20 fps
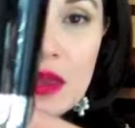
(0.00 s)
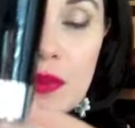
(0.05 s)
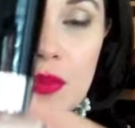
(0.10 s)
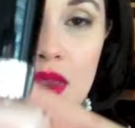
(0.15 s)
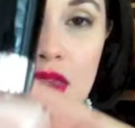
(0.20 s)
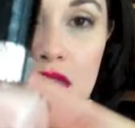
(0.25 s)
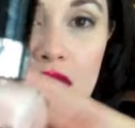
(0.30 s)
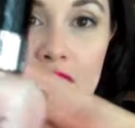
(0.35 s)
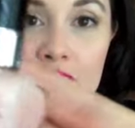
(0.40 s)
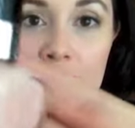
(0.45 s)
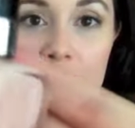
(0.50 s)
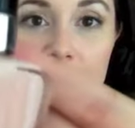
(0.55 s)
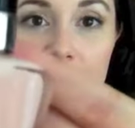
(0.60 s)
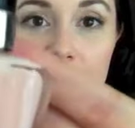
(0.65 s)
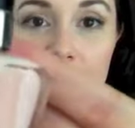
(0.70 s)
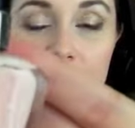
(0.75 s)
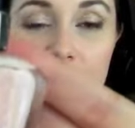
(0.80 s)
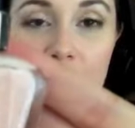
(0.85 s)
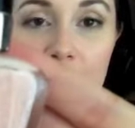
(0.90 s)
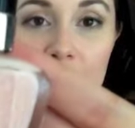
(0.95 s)
pink
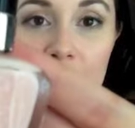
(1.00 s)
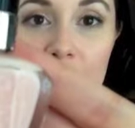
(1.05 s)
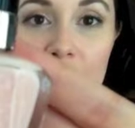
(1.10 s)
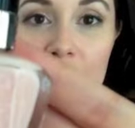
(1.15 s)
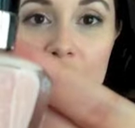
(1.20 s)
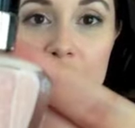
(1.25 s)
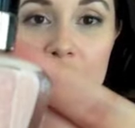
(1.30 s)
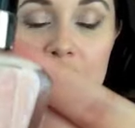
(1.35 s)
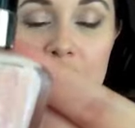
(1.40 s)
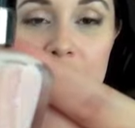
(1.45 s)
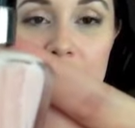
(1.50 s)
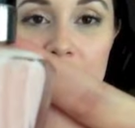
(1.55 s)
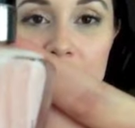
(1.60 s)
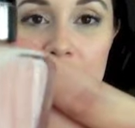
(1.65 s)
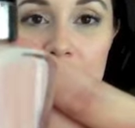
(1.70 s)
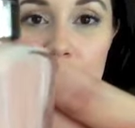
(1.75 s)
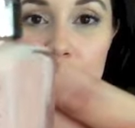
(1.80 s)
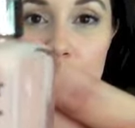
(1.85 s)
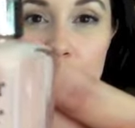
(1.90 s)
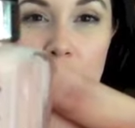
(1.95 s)
color,
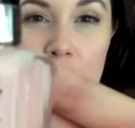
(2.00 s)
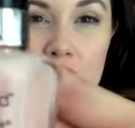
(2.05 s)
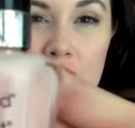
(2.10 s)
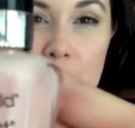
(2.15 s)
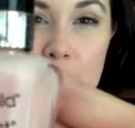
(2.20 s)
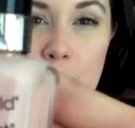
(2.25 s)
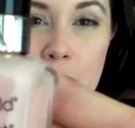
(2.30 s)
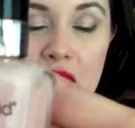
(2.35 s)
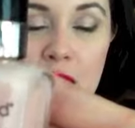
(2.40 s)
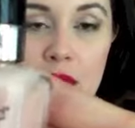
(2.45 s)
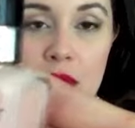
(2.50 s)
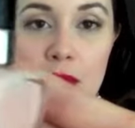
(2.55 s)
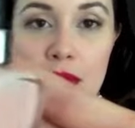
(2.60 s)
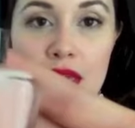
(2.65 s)
milky baby